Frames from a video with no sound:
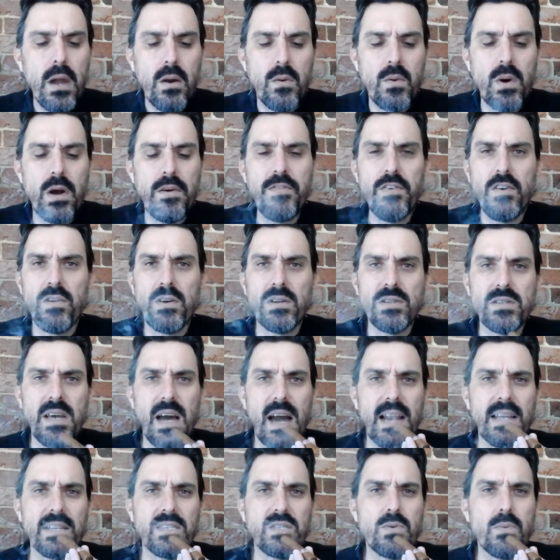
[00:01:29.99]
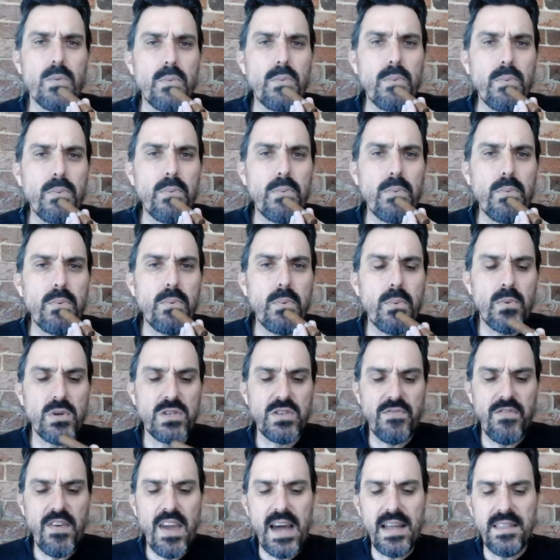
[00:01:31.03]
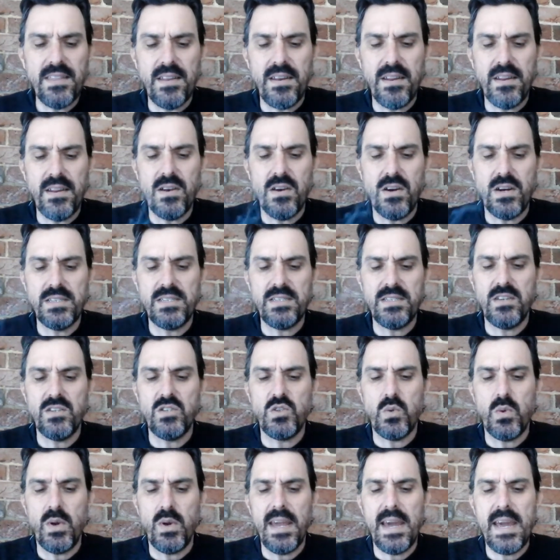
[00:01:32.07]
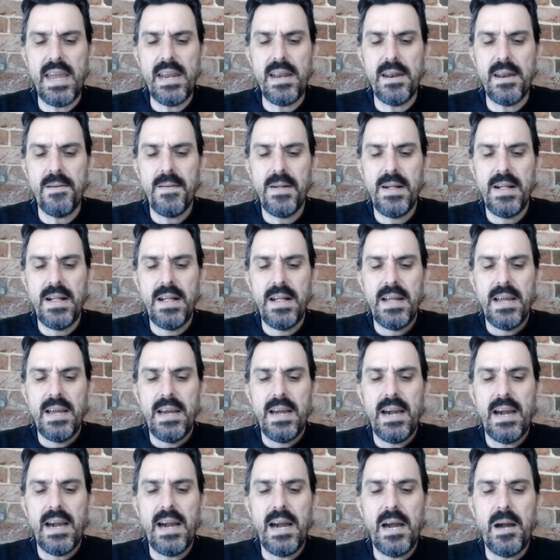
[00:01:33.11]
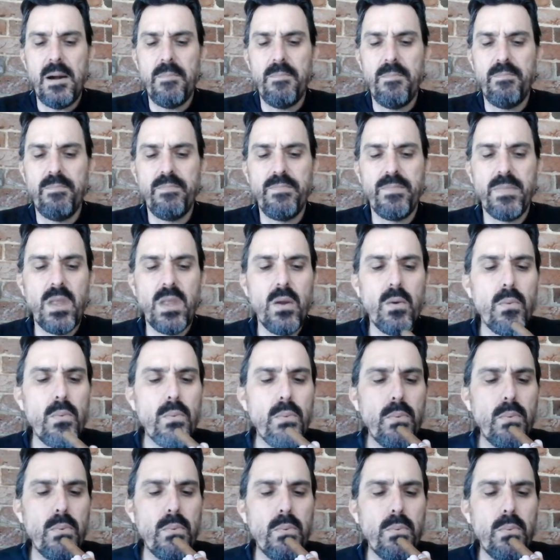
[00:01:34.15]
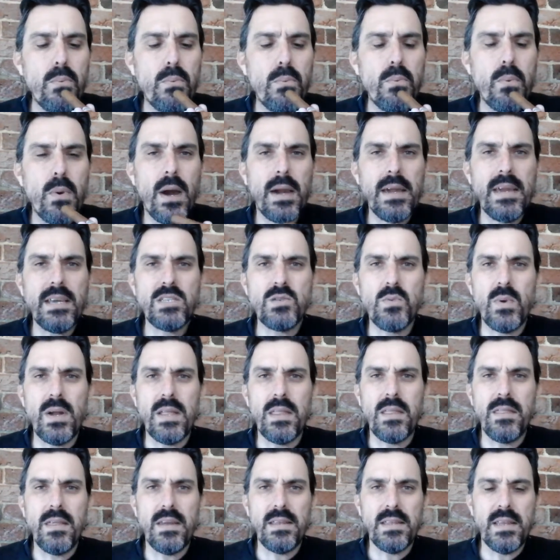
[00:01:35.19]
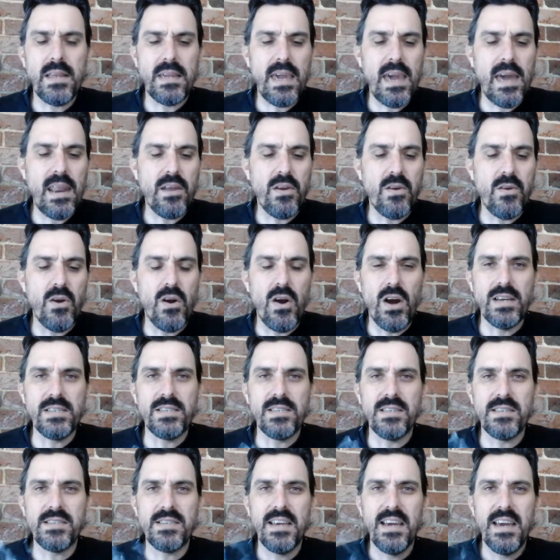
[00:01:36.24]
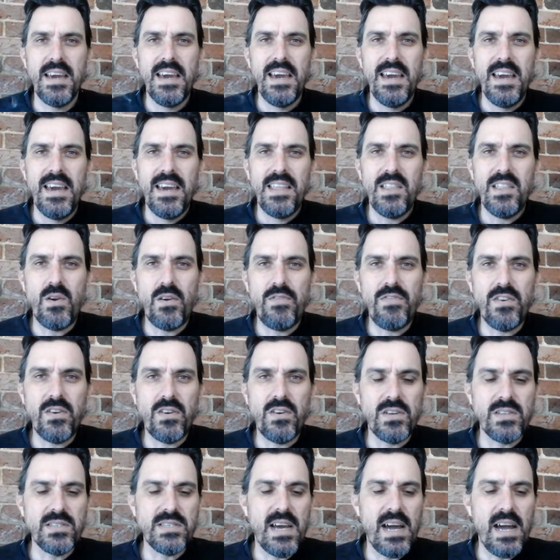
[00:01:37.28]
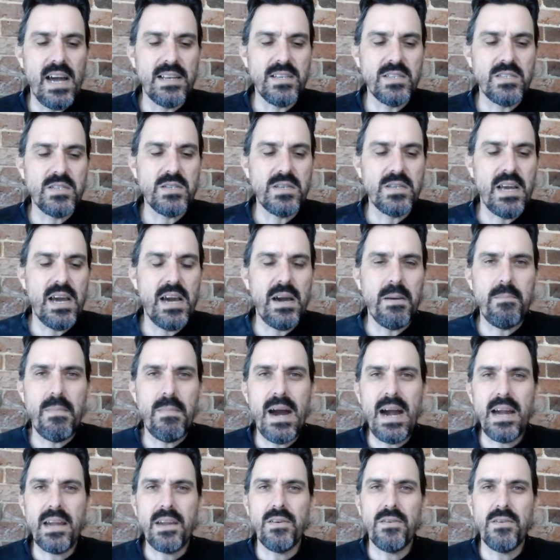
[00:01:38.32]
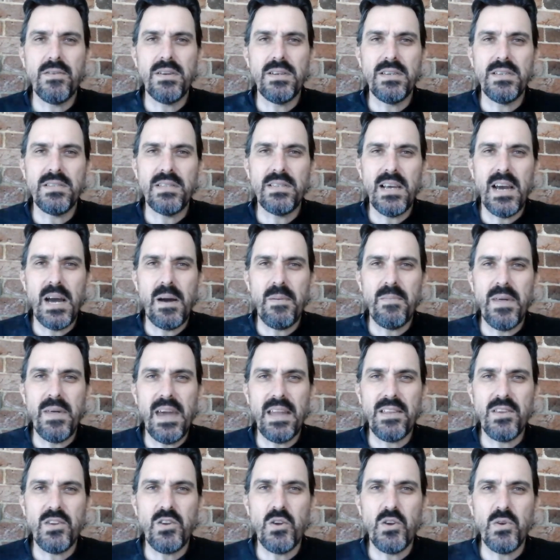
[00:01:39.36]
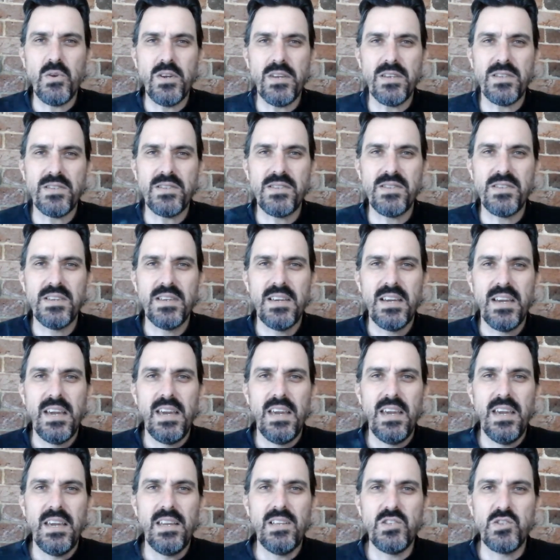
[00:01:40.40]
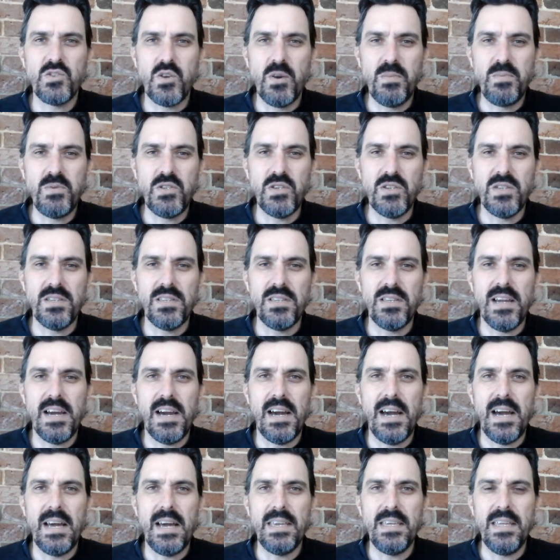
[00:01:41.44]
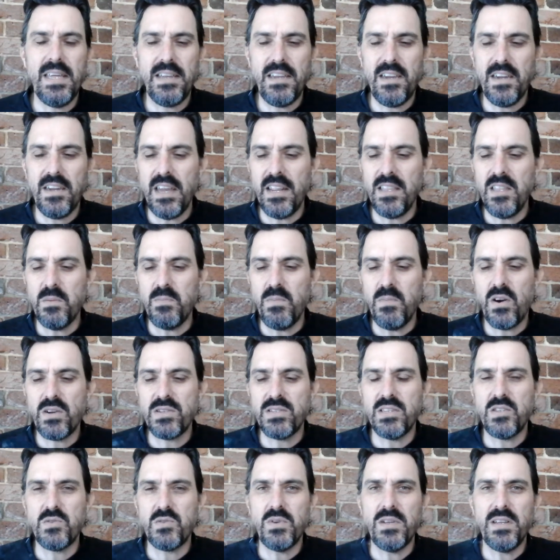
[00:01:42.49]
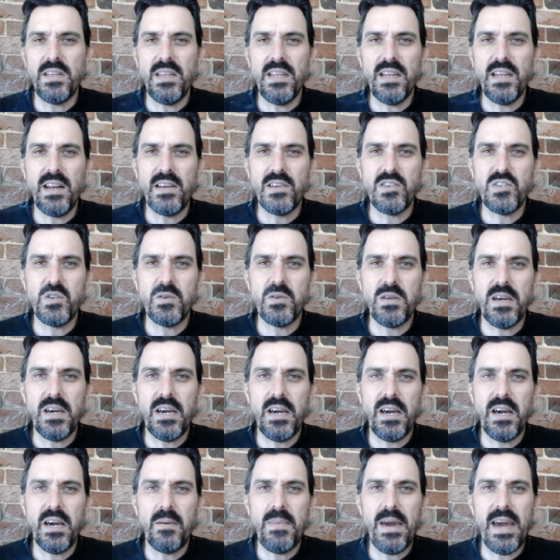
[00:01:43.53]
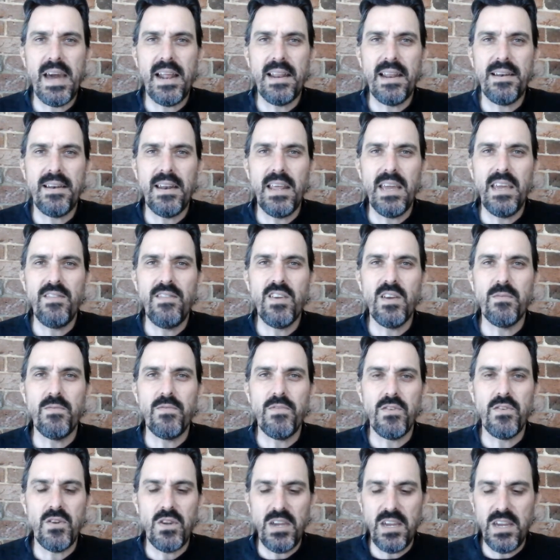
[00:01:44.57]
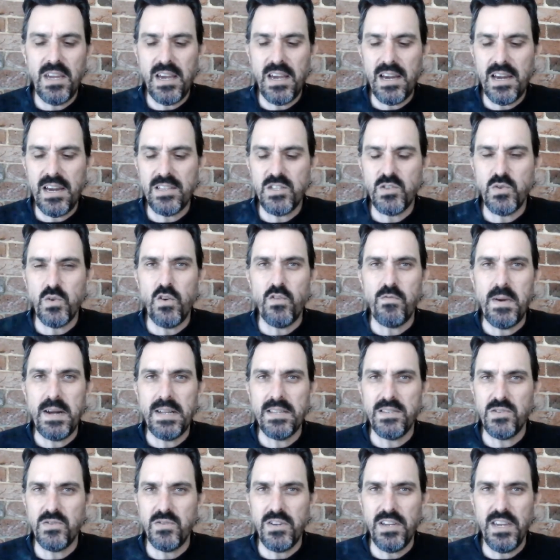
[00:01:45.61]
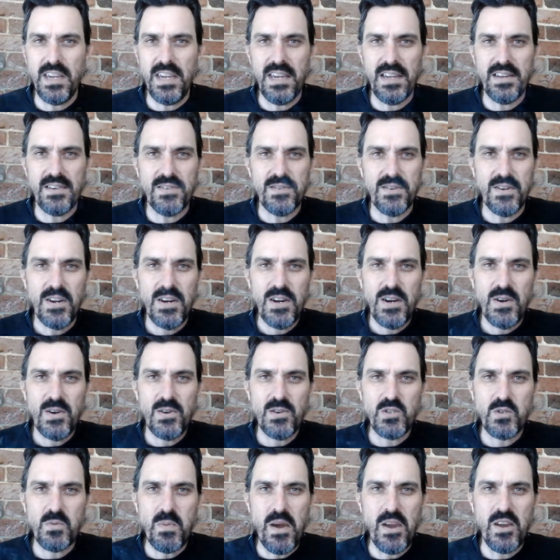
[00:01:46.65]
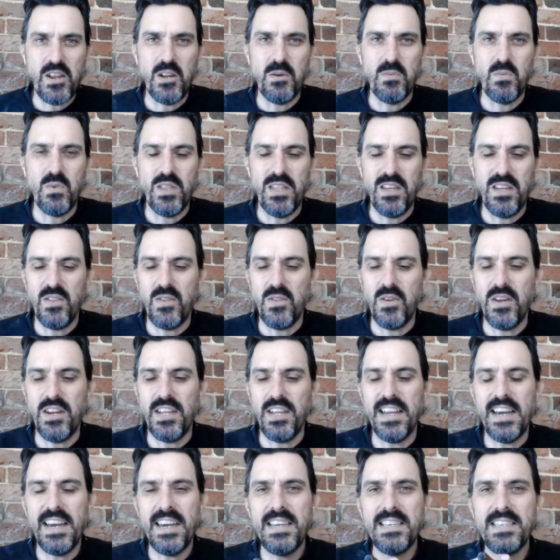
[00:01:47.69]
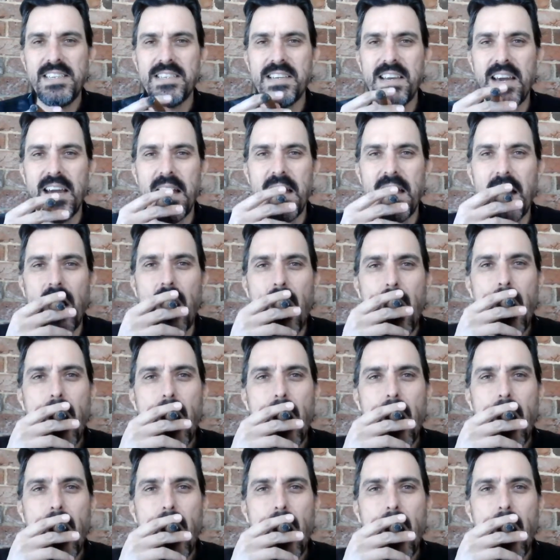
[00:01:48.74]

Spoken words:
Rafael Gonzalez was founded in 1928. I guess one thing that categorises the Rafael Gonzalez marker is that curious inscription you get in the box that's written in English about leaving them for 12 months or a year, or smoking them within 30 days. I